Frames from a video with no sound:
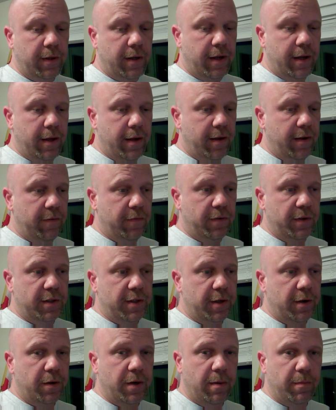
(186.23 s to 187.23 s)
Uh, if we
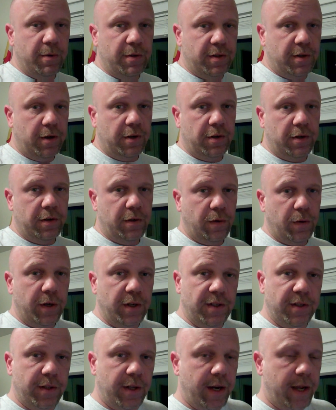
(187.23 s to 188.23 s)
see our numbers start to
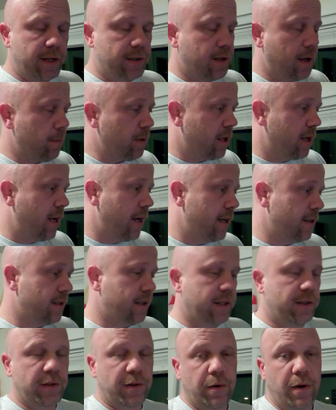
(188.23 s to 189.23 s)
increase in the next couple of days,
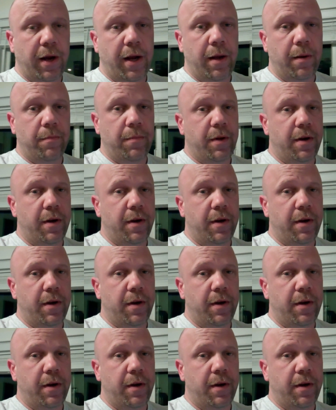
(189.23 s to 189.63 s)
that's great.